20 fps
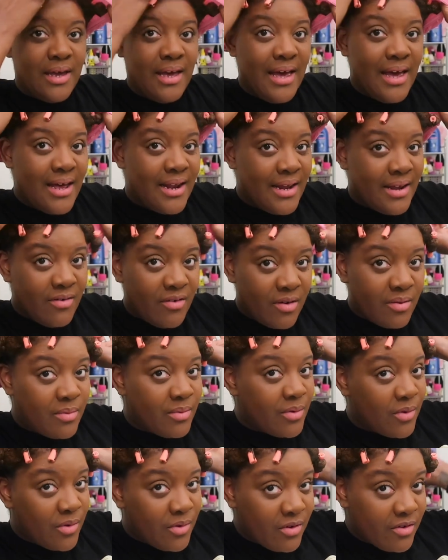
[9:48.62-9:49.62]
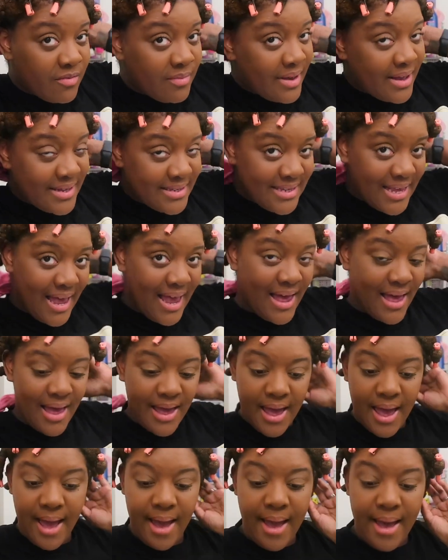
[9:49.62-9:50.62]
go ahead and remove my
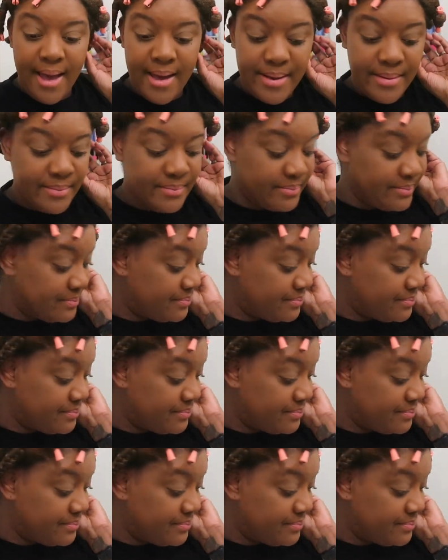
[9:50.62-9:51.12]
satin cap.